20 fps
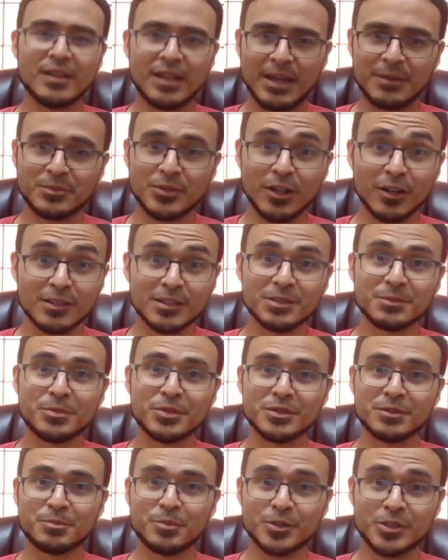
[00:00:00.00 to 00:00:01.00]
I'm talking
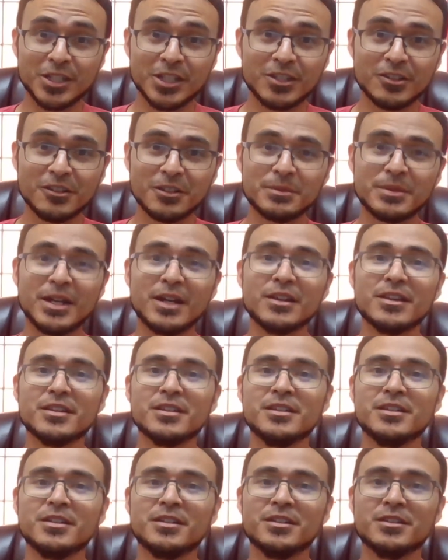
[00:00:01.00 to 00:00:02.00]
particularly about
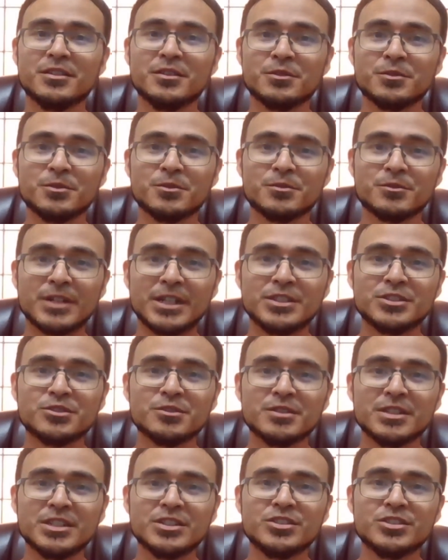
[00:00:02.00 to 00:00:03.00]
the, the
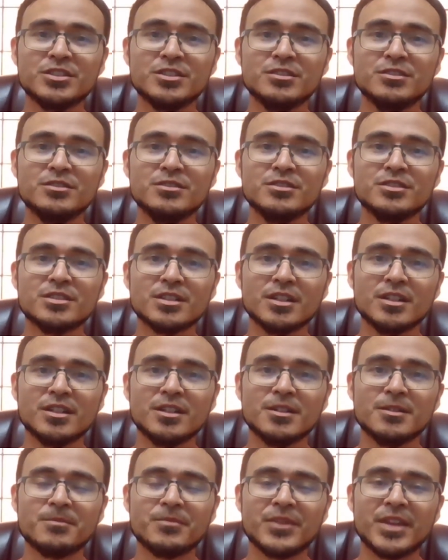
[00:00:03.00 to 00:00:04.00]
racial issues
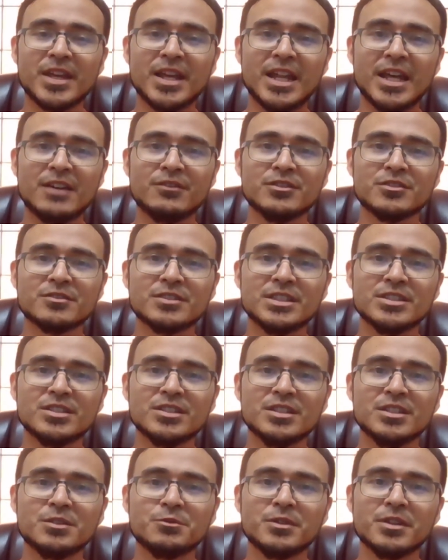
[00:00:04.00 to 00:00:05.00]
um, that have
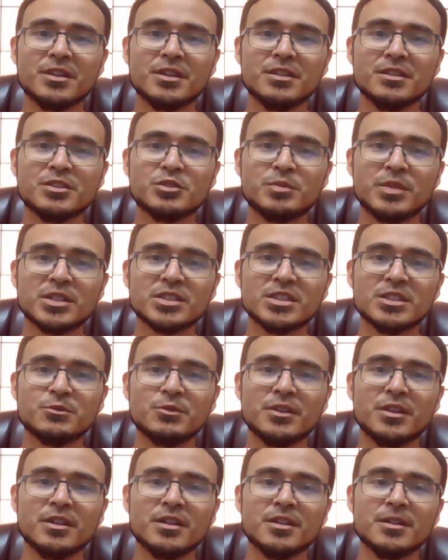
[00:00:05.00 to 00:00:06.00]
arisen with, especially
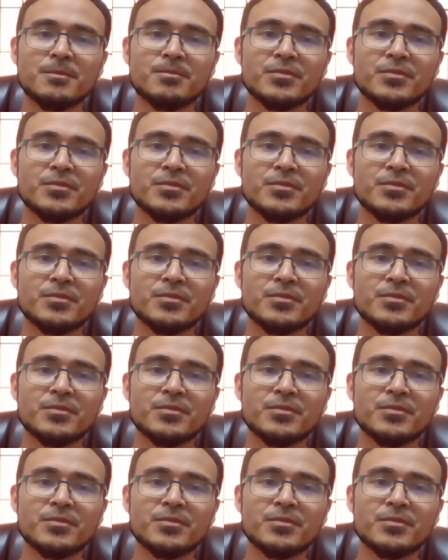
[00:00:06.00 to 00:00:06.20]
with the